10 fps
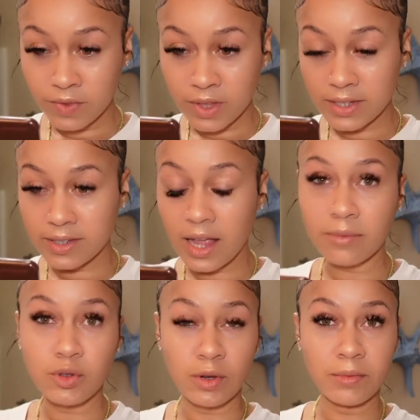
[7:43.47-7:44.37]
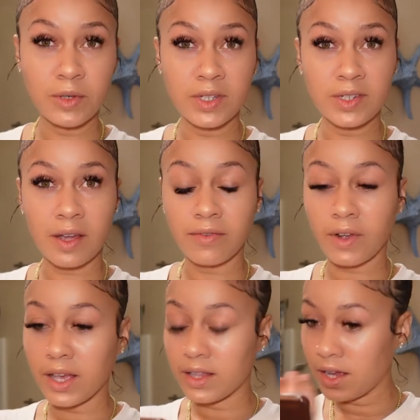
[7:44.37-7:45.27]
They stopped doing beauty stuff
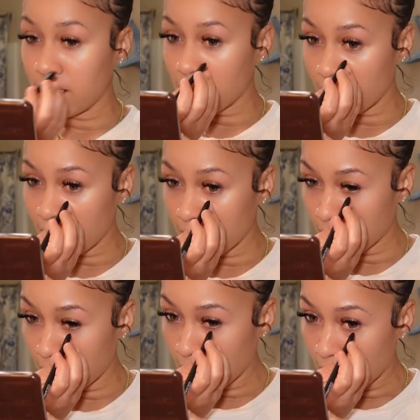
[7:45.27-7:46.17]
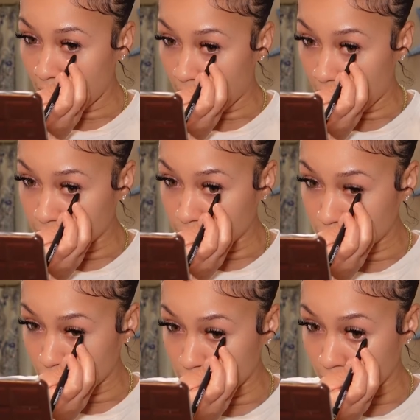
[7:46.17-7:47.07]
lately, and I was
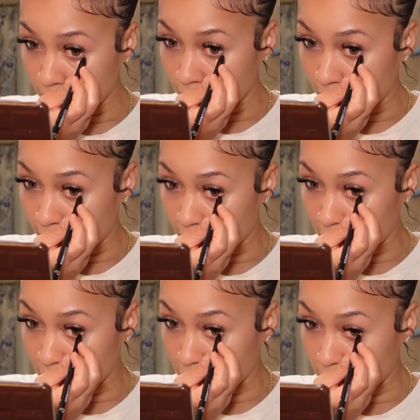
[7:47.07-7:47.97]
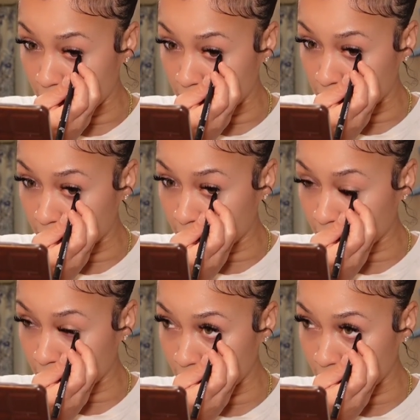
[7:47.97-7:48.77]
so sad. I had a whole heart attack.